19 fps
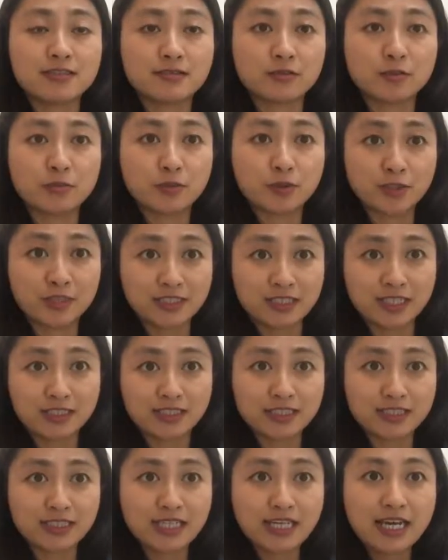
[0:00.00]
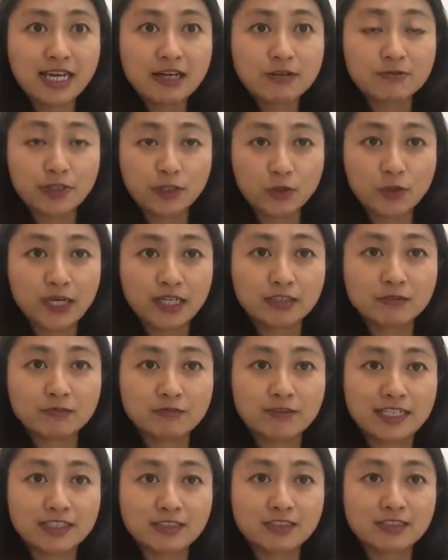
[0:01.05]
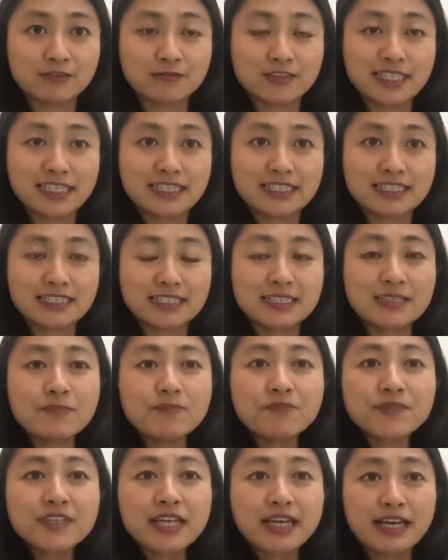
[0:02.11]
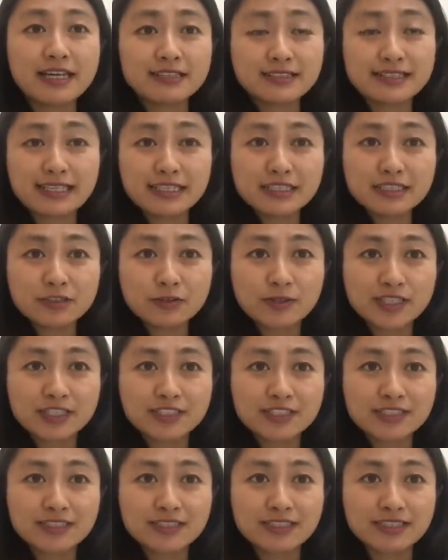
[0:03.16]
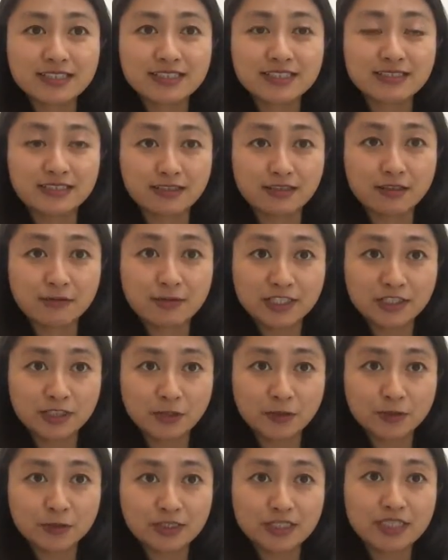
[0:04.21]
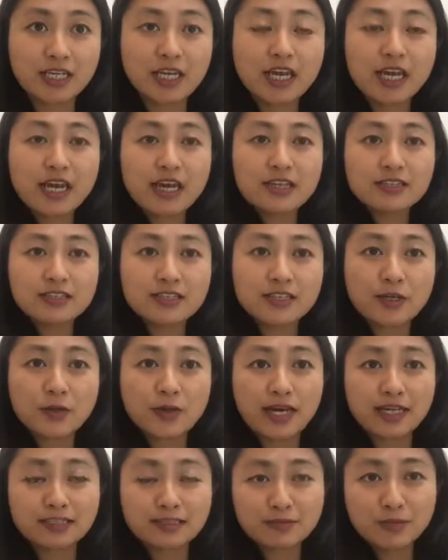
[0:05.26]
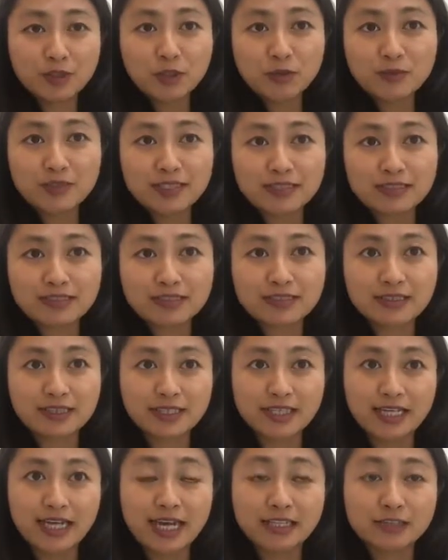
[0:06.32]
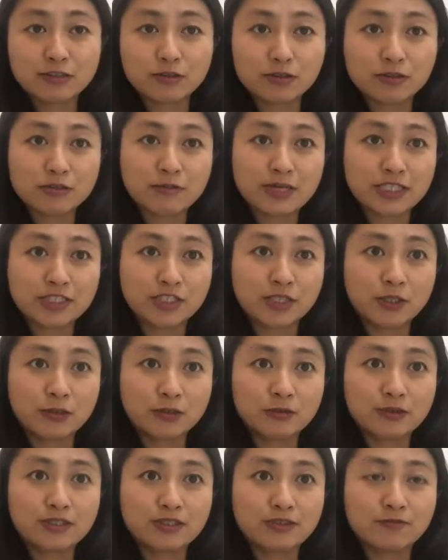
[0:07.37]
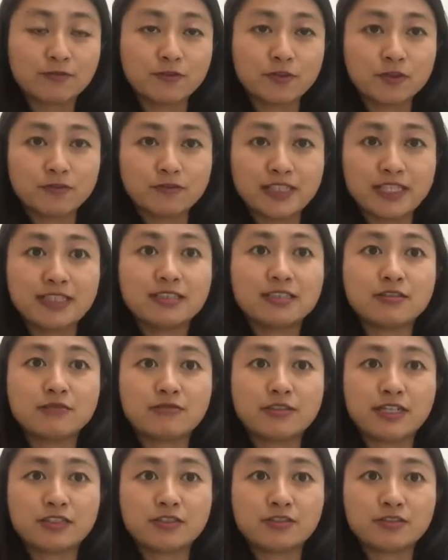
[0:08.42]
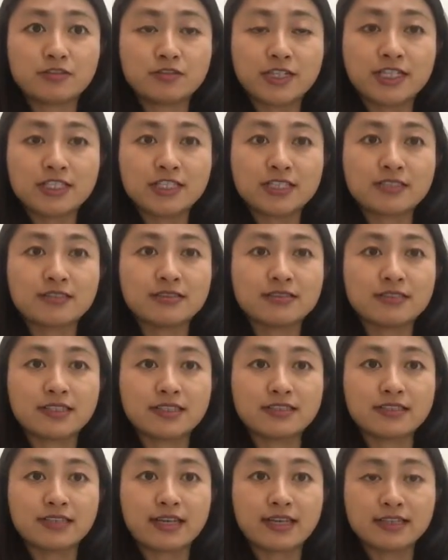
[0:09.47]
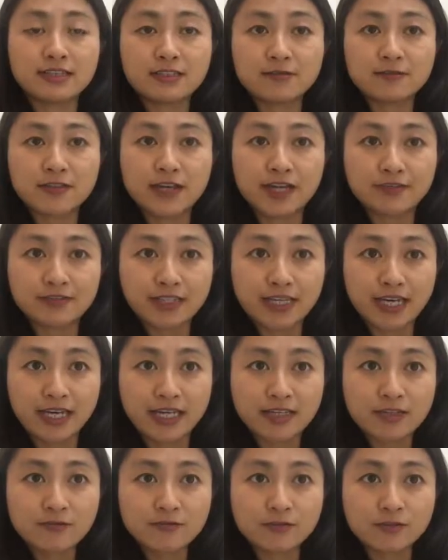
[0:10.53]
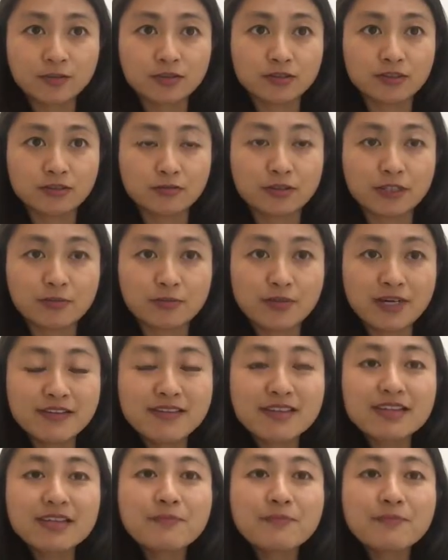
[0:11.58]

or products required to register VAT? And second question is a threshold. So at the moment, the annual threshold for VAT registration is 85K for the 12 months.